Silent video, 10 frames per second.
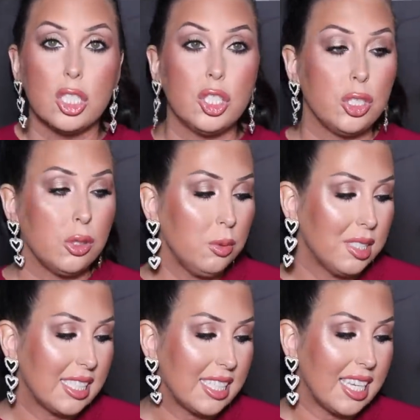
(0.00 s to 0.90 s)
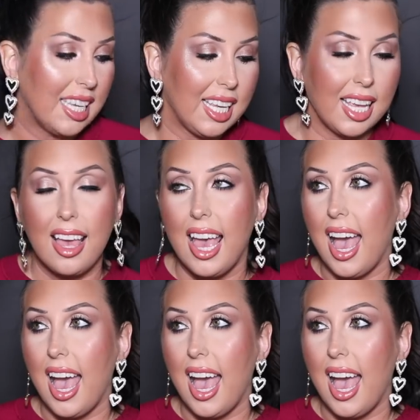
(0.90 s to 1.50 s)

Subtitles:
Juicy,